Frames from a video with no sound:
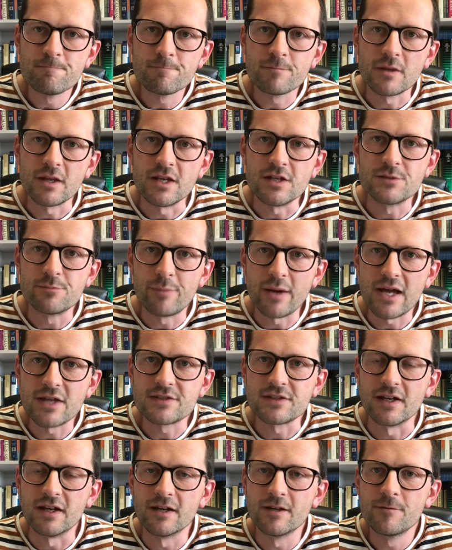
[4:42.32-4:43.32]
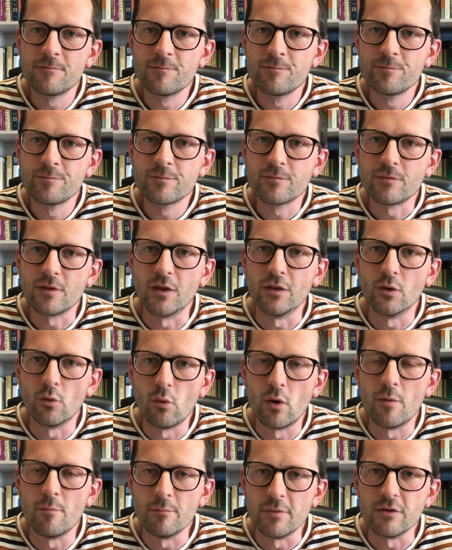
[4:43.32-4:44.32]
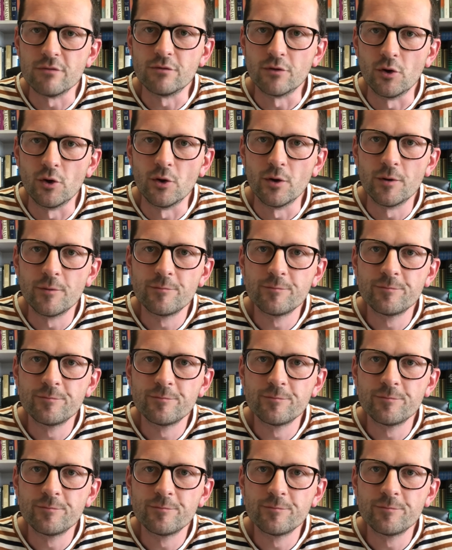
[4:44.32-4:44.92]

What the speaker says: is better than the one before.